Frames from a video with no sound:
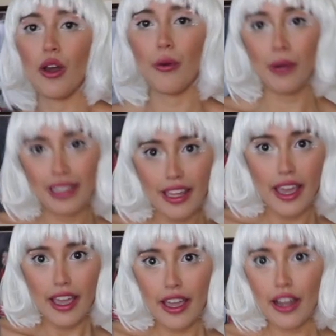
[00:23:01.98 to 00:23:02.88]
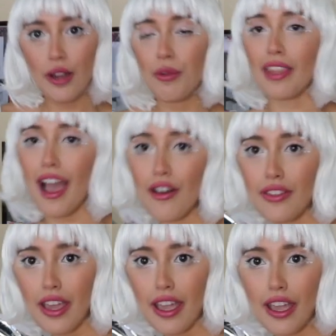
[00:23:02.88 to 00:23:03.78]
With the hair, without
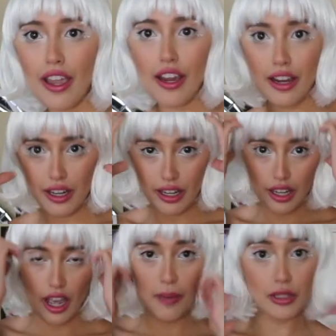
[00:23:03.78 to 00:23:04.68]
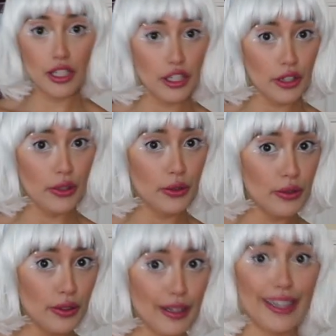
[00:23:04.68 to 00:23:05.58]
the hair, up to you.